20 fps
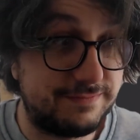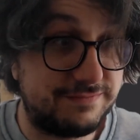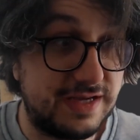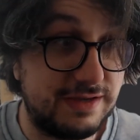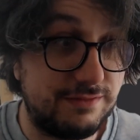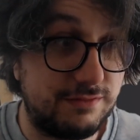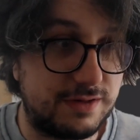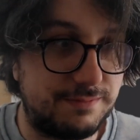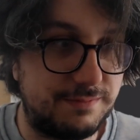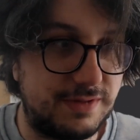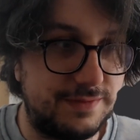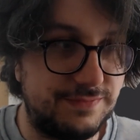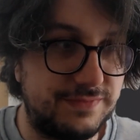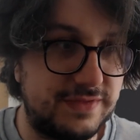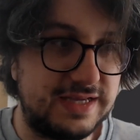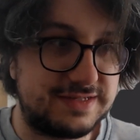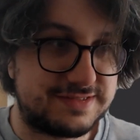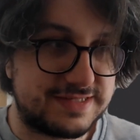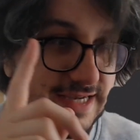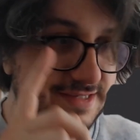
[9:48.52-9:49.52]
favourite command.
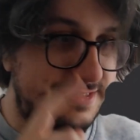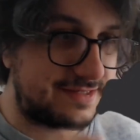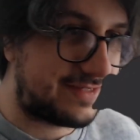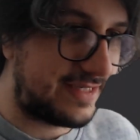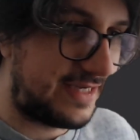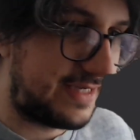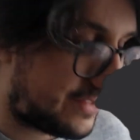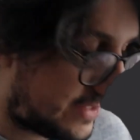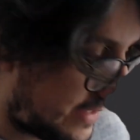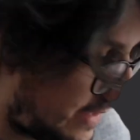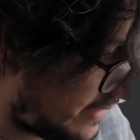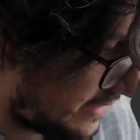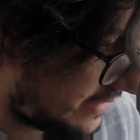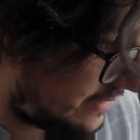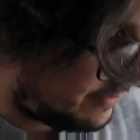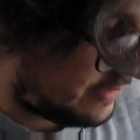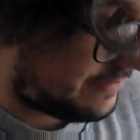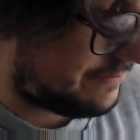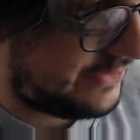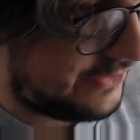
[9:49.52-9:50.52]
It's SSH. I think you
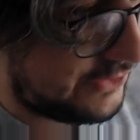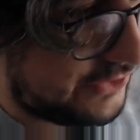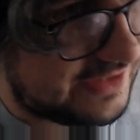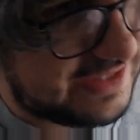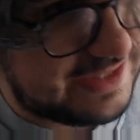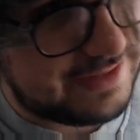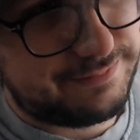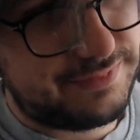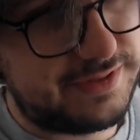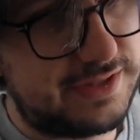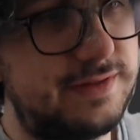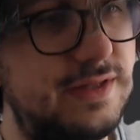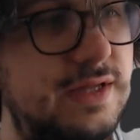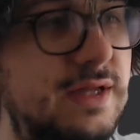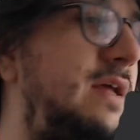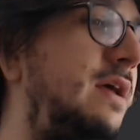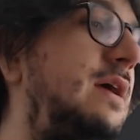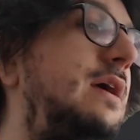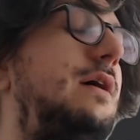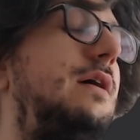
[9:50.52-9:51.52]
probably knew that, but
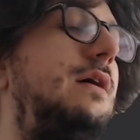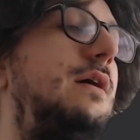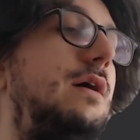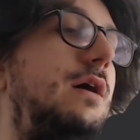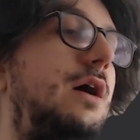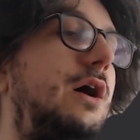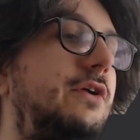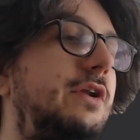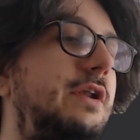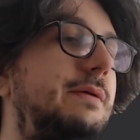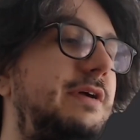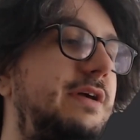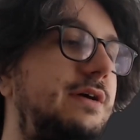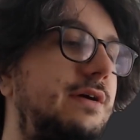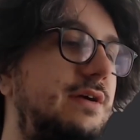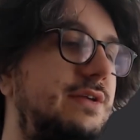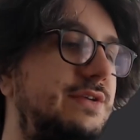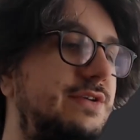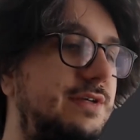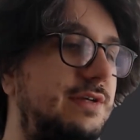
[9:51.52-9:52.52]
only
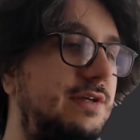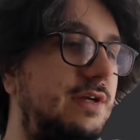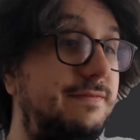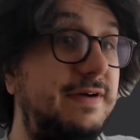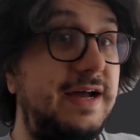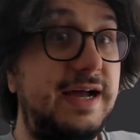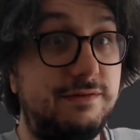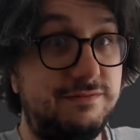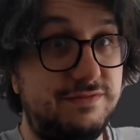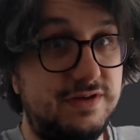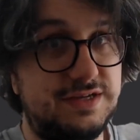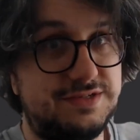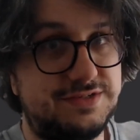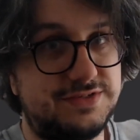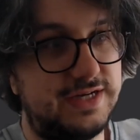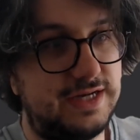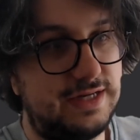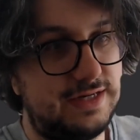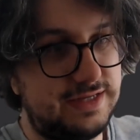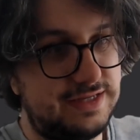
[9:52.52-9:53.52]
because of how
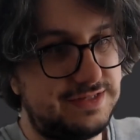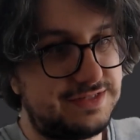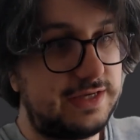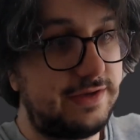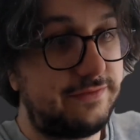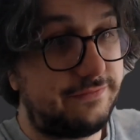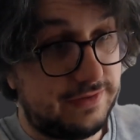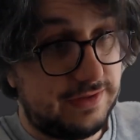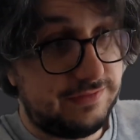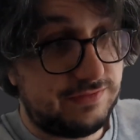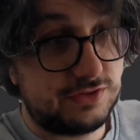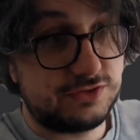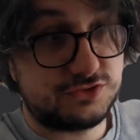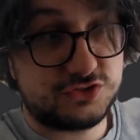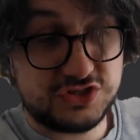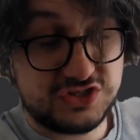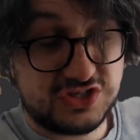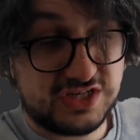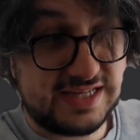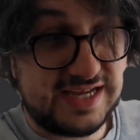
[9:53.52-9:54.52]
versatile it is. If, if you could
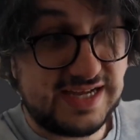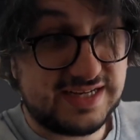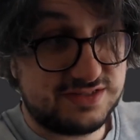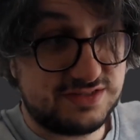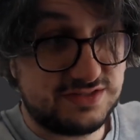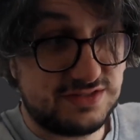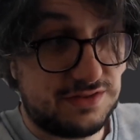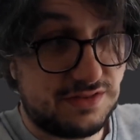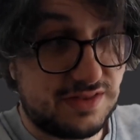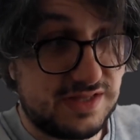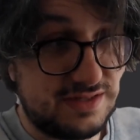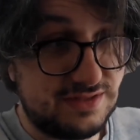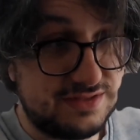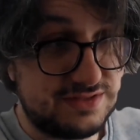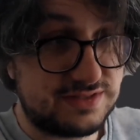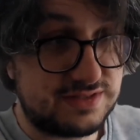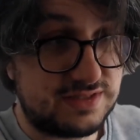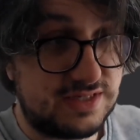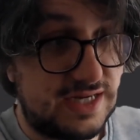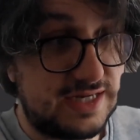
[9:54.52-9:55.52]
just connect to
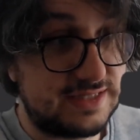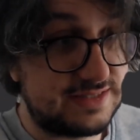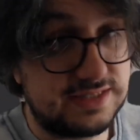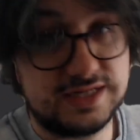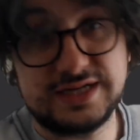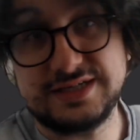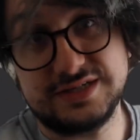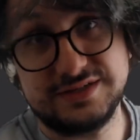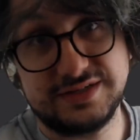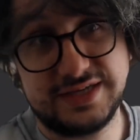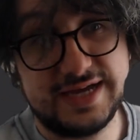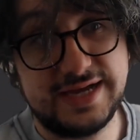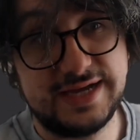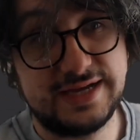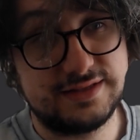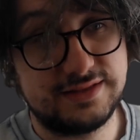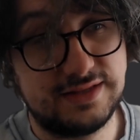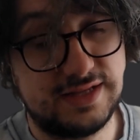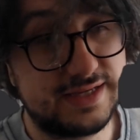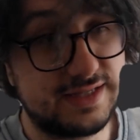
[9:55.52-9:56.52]
things, I, I don't care.
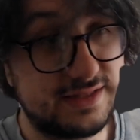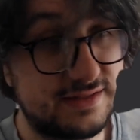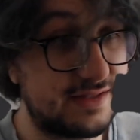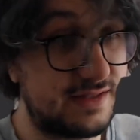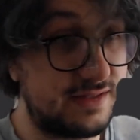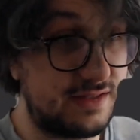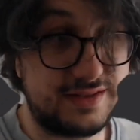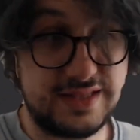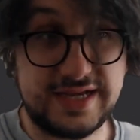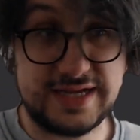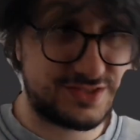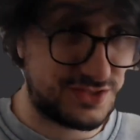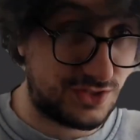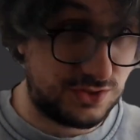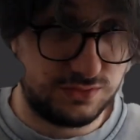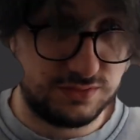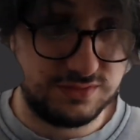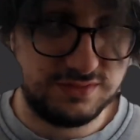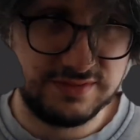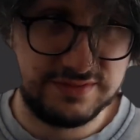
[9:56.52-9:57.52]
Like, that's
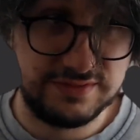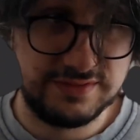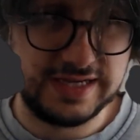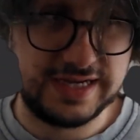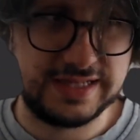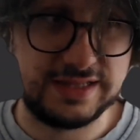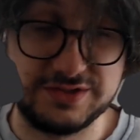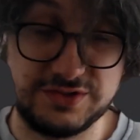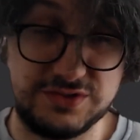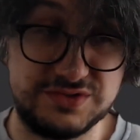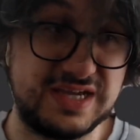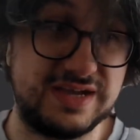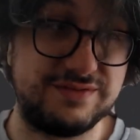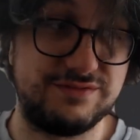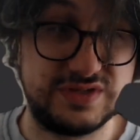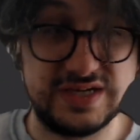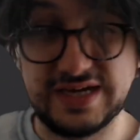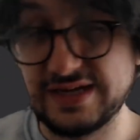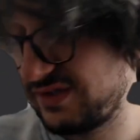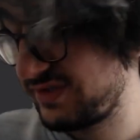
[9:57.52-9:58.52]
cool, and I'd use it every
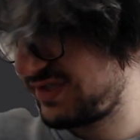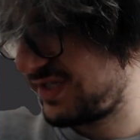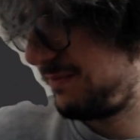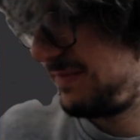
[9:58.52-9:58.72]
day, and it'd still